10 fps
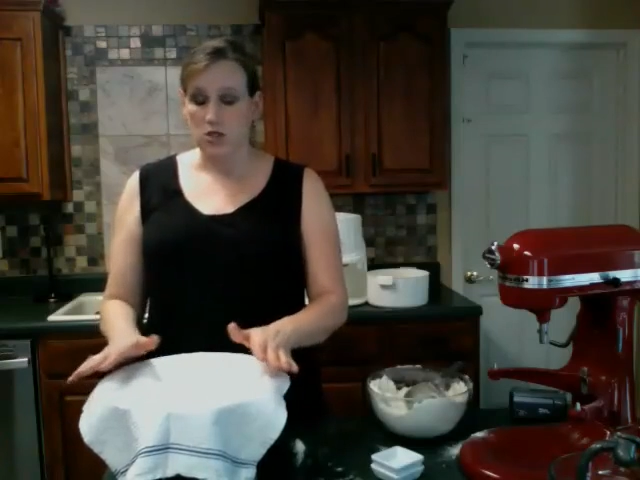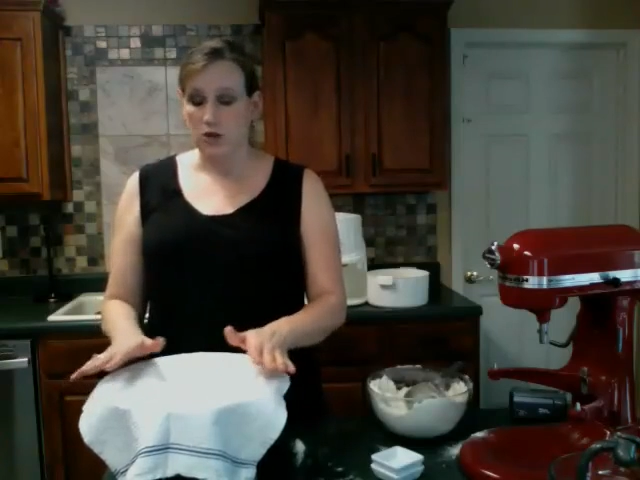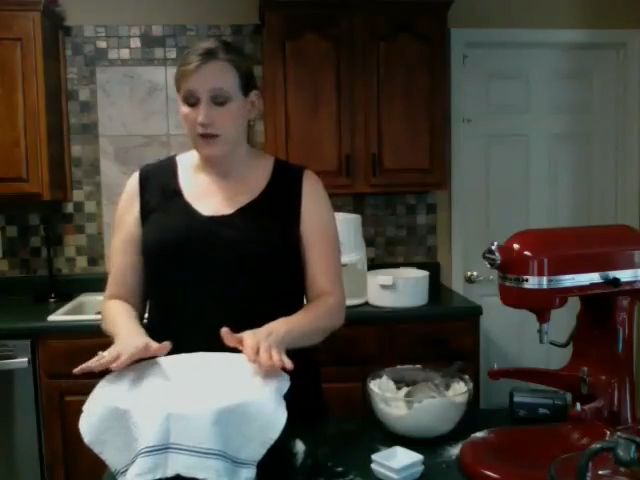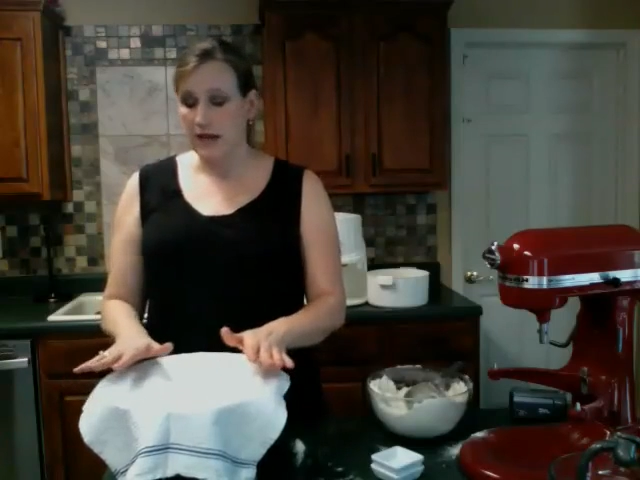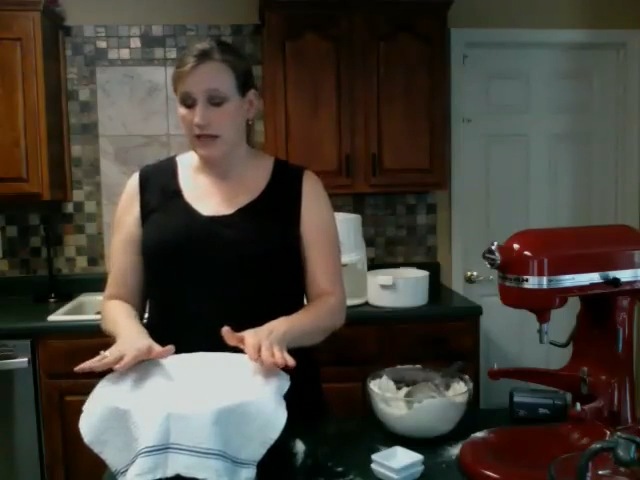So
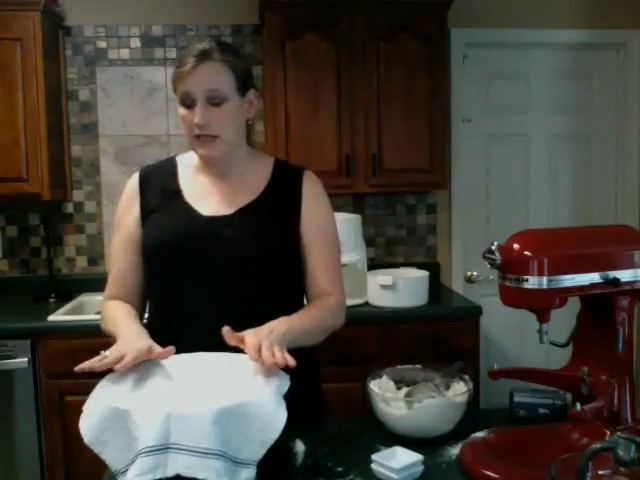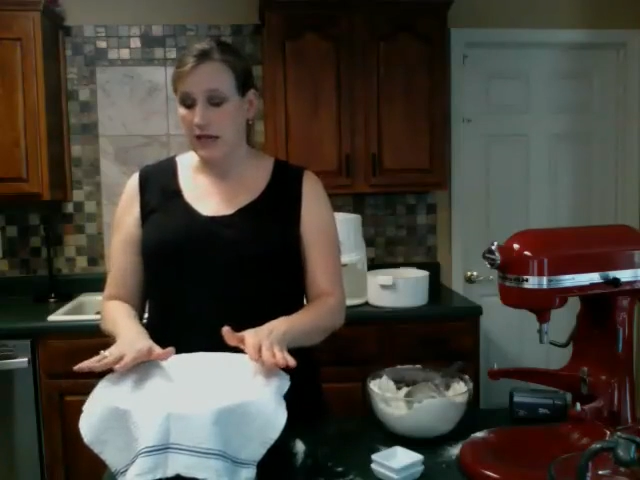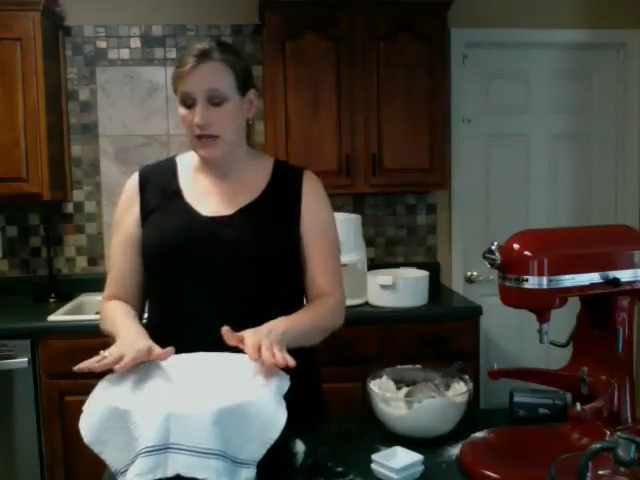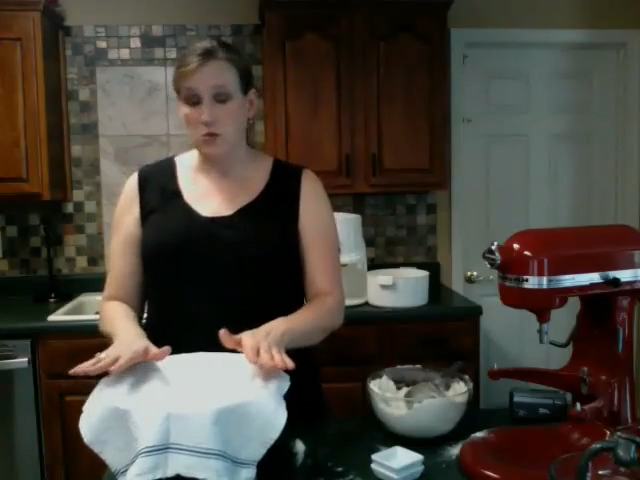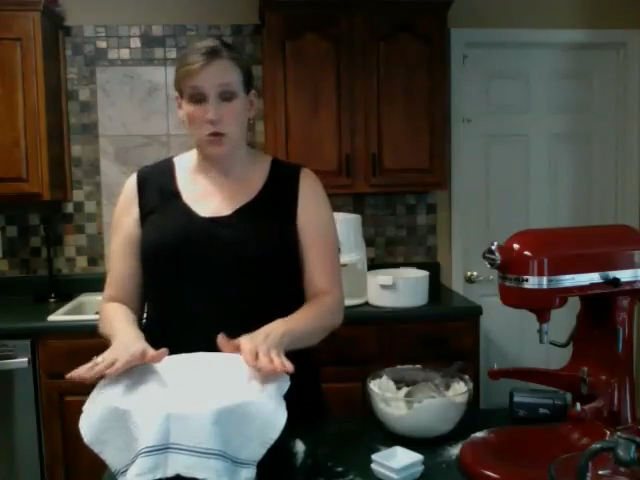find
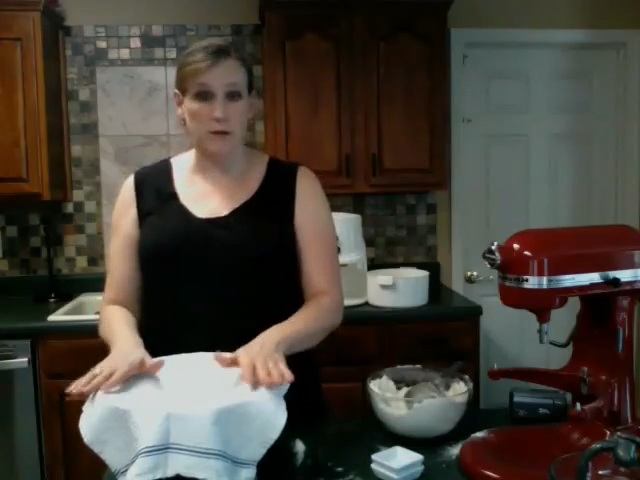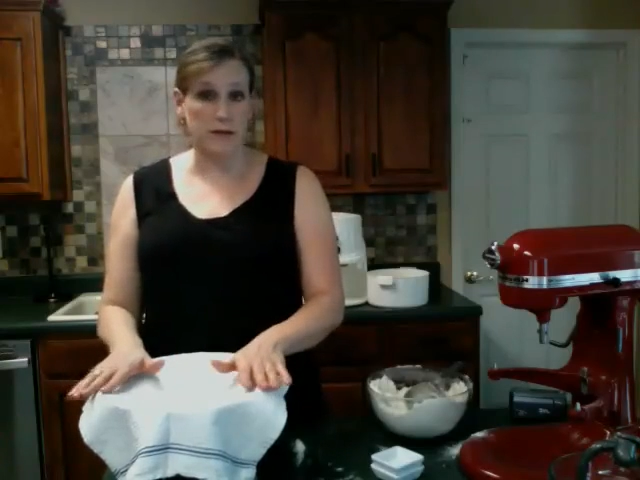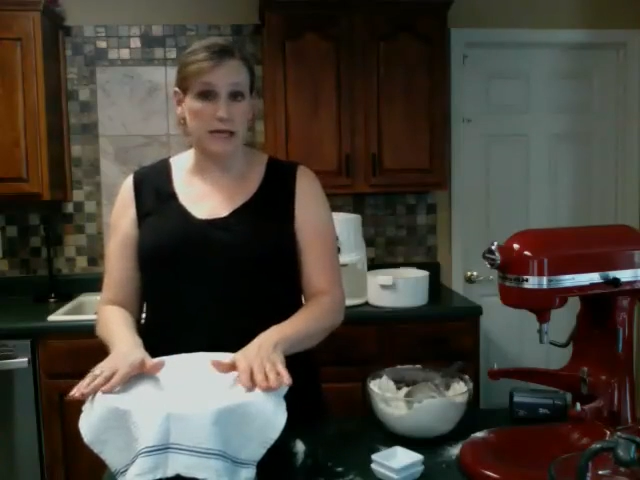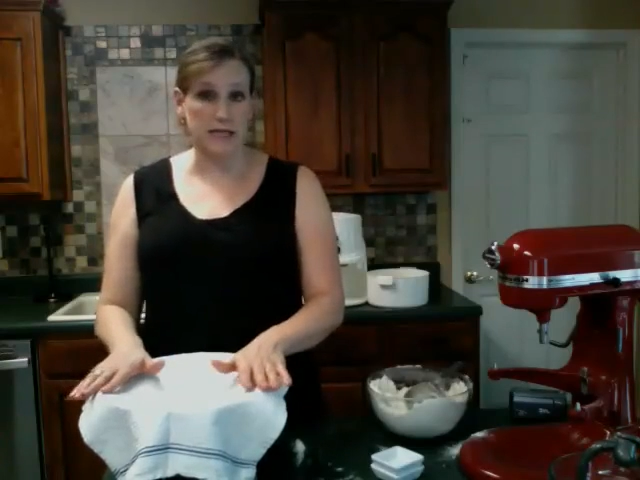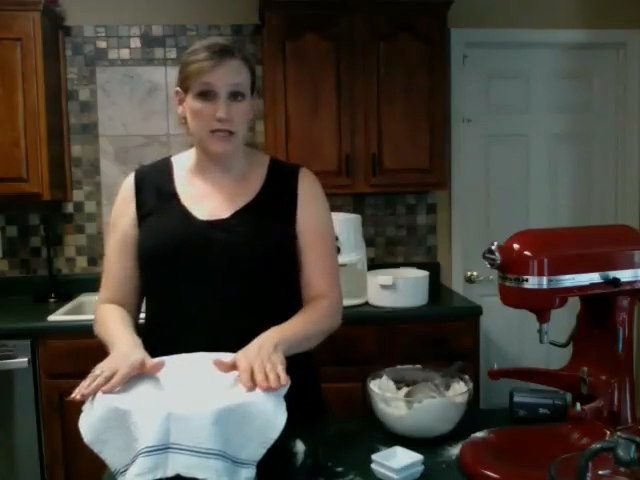as warm a
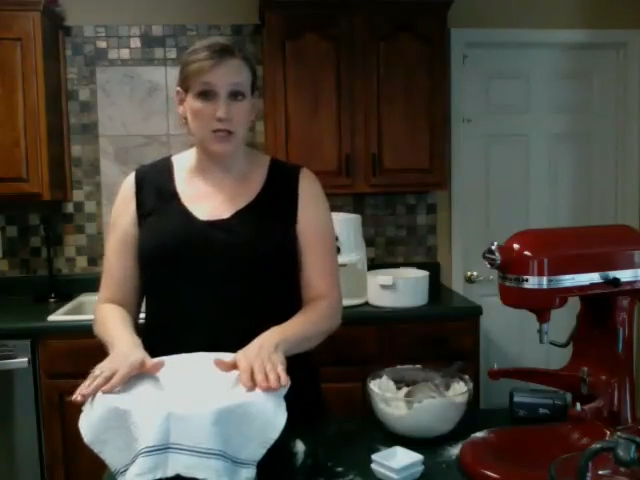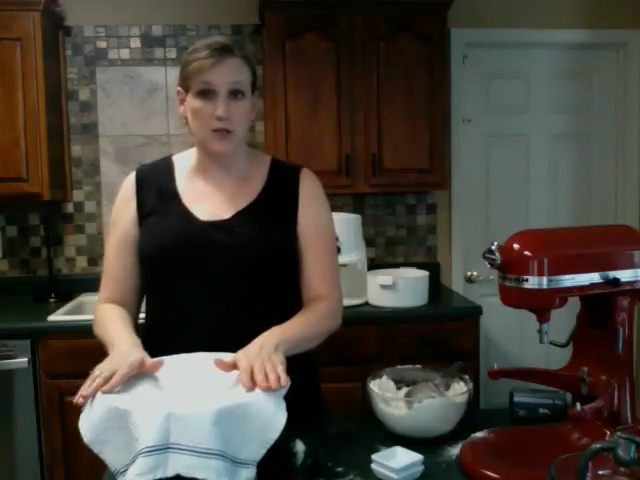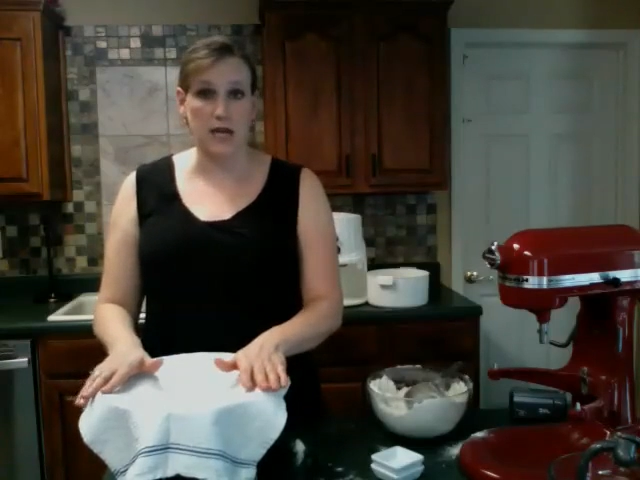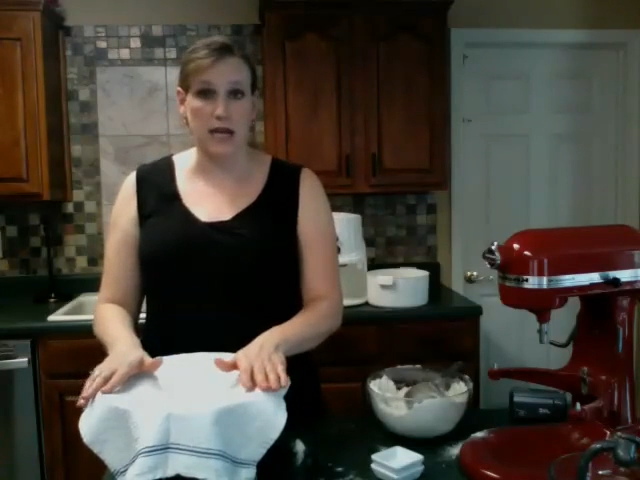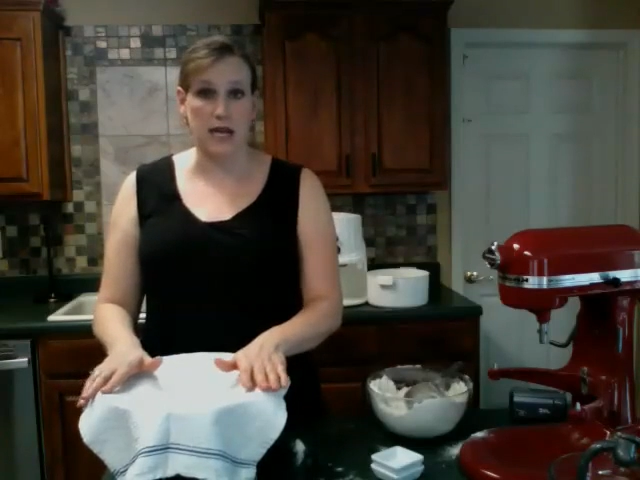place as you
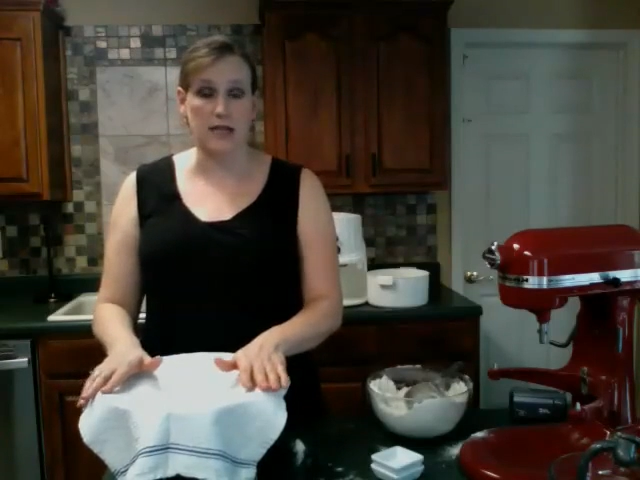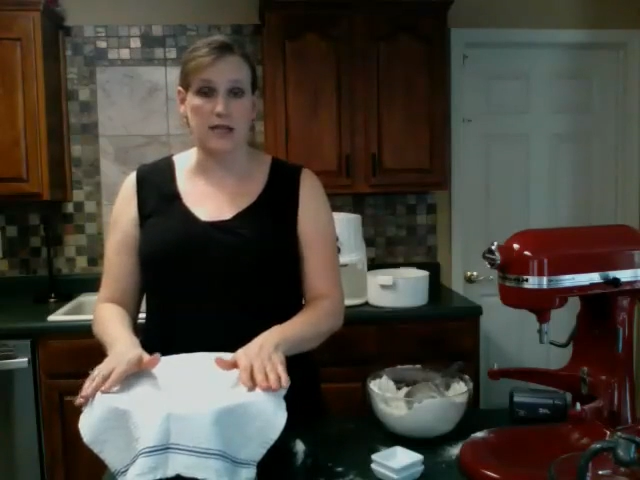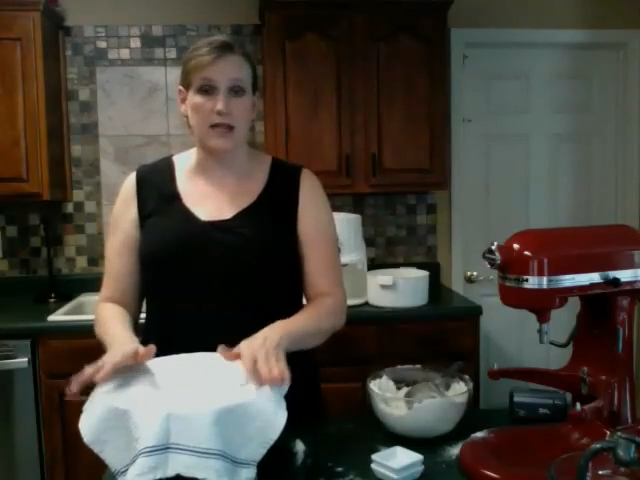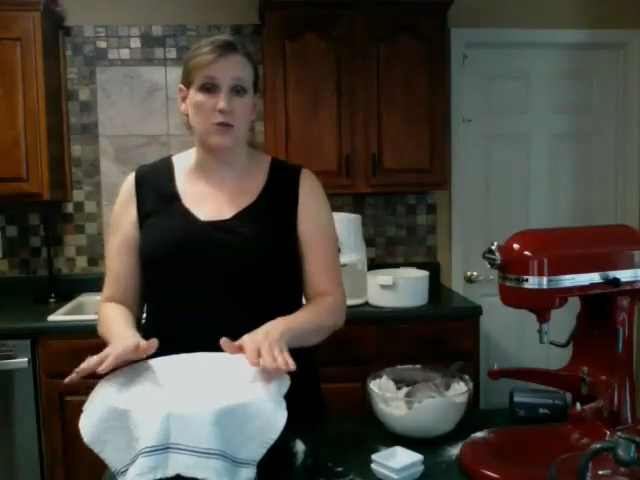can.